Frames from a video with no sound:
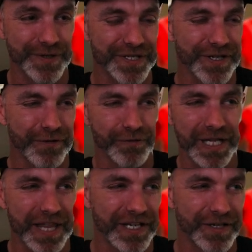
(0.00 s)
and you don't
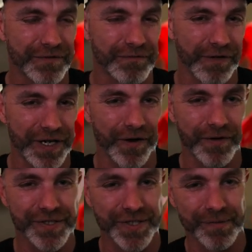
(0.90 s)
really think of
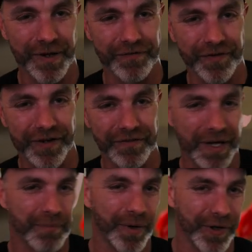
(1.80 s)
Renault Turbo 5
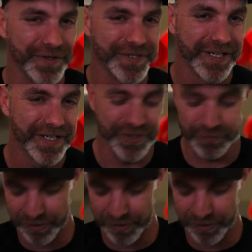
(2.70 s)
and Bond. So